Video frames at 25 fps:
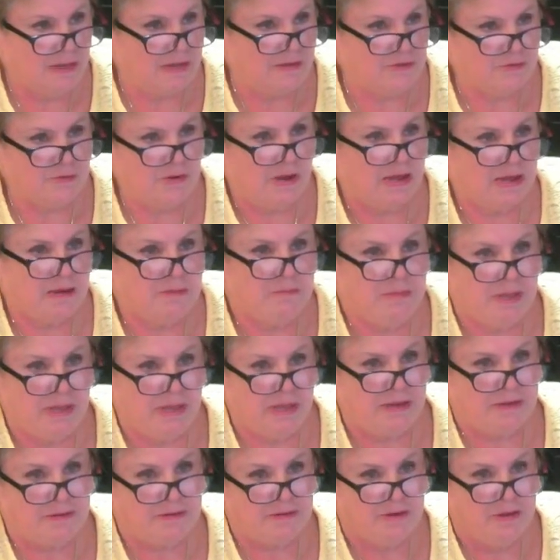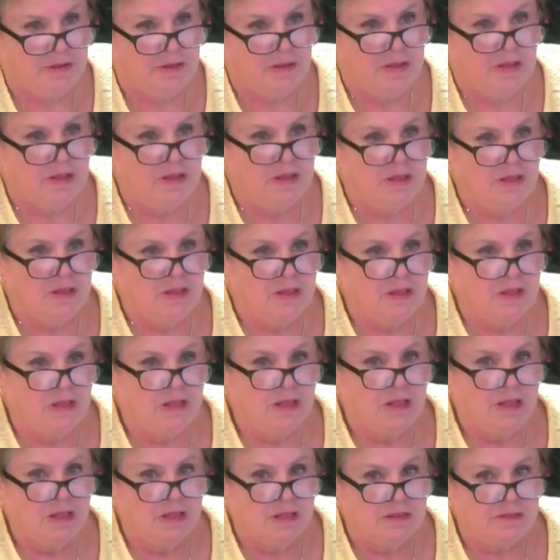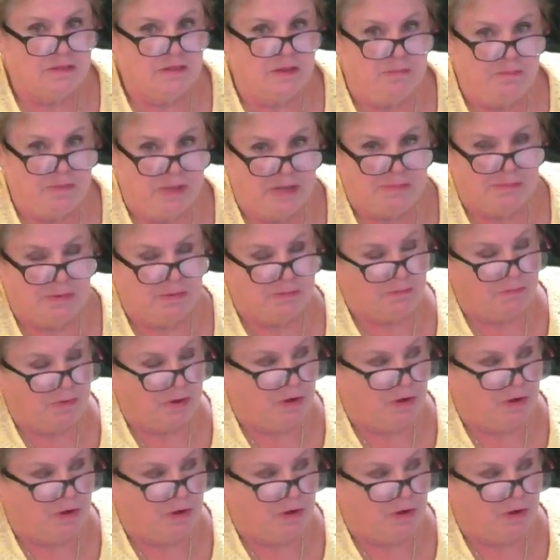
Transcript: and try to meet the minimum